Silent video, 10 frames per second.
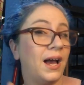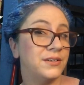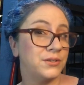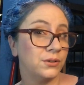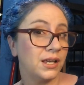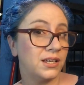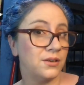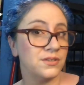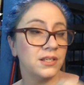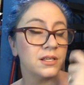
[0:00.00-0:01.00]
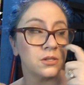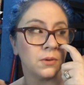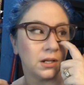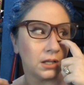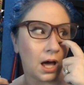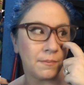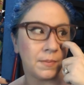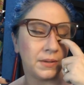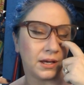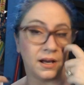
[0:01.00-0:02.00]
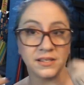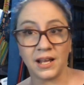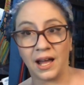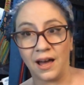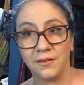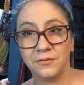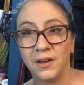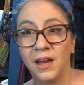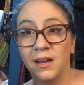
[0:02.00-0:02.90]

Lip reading: I do like using this one a lot, but because I have